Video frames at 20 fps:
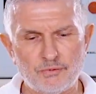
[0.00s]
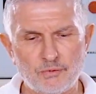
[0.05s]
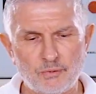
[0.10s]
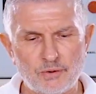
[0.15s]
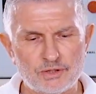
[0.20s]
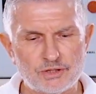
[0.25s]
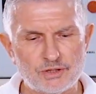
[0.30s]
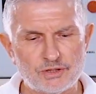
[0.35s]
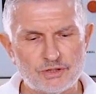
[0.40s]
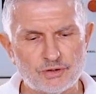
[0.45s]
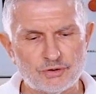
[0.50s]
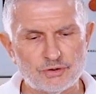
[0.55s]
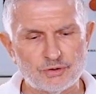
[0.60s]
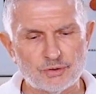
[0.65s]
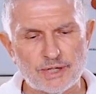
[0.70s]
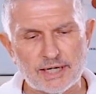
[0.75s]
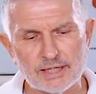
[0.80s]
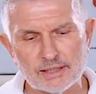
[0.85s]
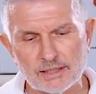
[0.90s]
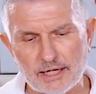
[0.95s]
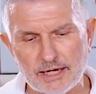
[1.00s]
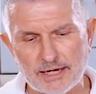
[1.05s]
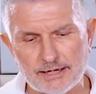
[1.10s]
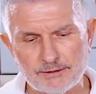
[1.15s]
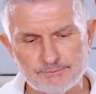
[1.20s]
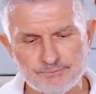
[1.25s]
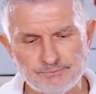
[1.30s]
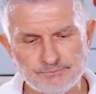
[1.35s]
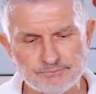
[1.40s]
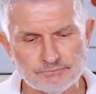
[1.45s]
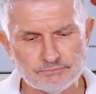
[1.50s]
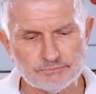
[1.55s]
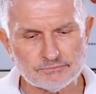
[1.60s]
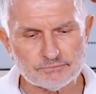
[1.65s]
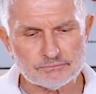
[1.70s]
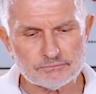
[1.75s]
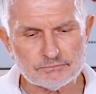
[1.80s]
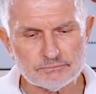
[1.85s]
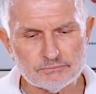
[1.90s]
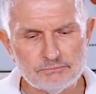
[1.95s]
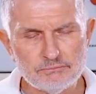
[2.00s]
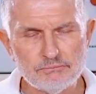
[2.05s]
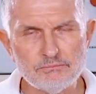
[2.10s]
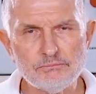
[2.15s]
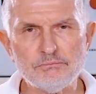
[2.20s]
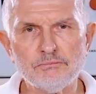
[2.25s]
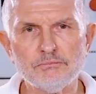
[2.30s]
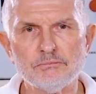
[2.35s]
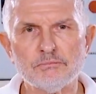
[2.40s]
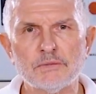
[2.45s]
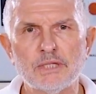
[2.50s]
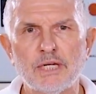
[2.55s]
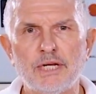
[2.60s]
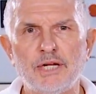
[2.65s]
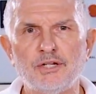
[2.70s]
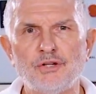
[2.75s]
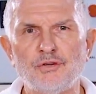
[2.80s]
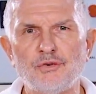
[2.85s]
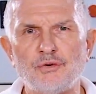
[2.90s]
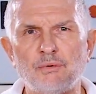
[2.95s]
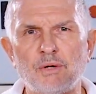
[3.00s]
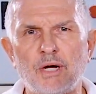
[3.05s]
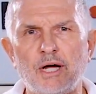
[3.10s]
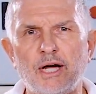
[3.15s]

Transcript: which is your drain line, and you